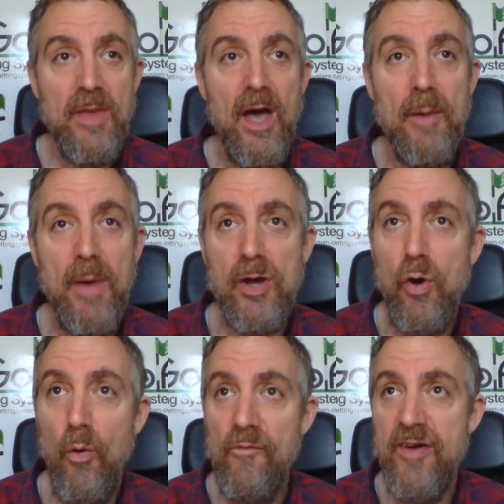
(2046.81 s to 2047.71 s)
Um, a
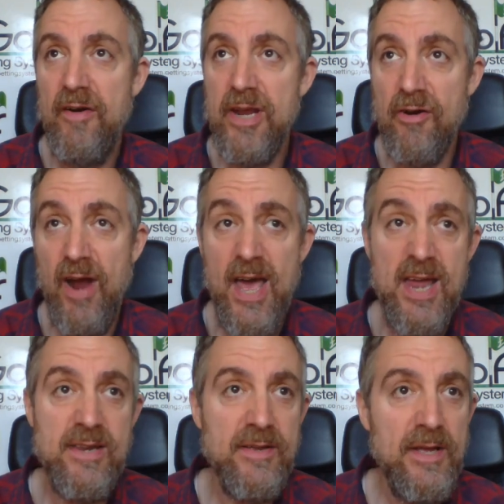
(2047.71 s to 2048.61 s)
Corn Ferry
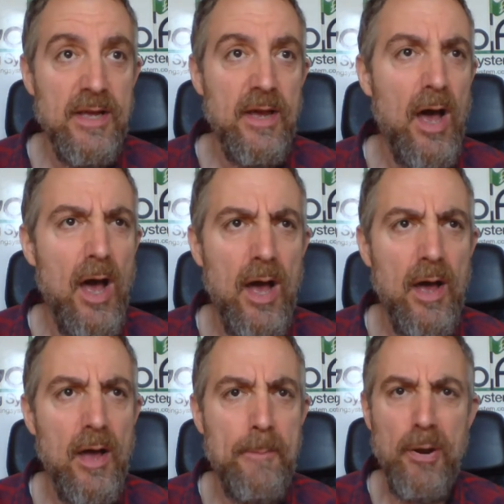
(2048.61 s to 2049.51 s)
grad.
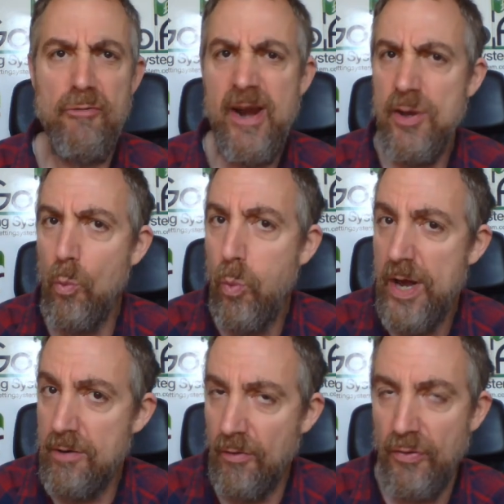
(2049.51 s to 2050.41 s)
Uh, a perennial
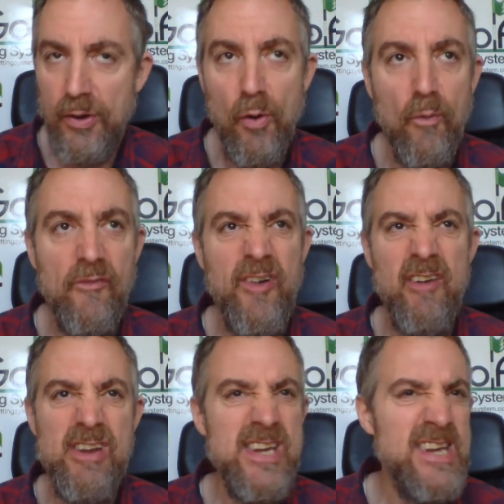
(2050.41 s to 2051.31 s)
winner on the Corn
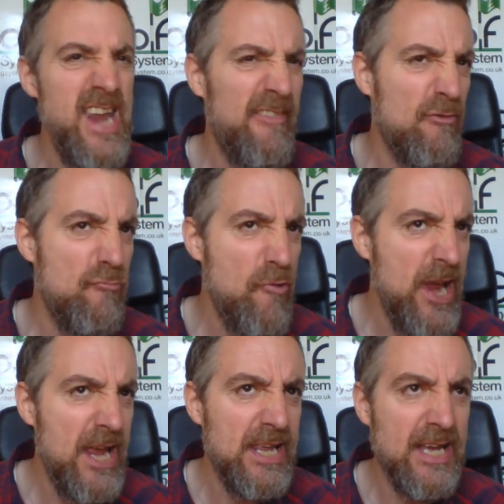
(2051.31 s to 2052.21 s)
Ferry, never
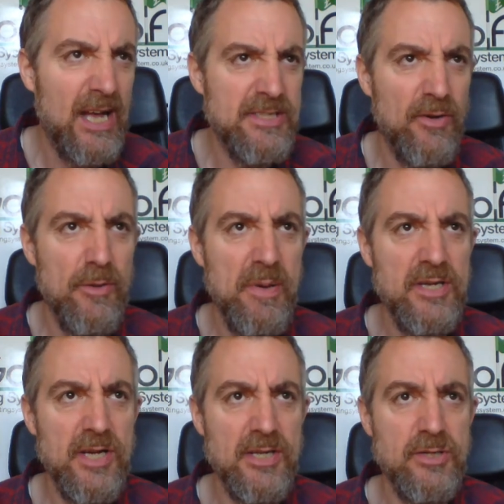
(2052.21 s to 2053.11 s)
really cut it on the P
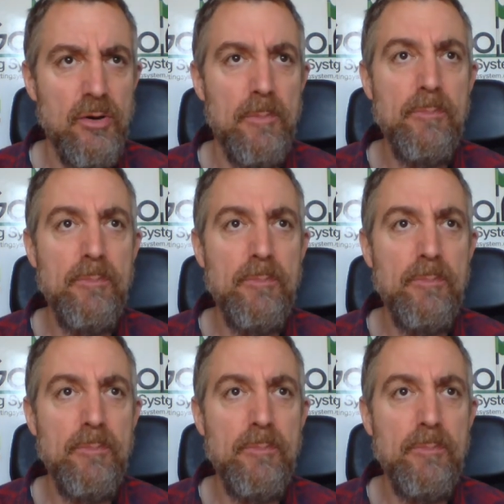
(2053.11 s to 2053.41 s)
G A Tour.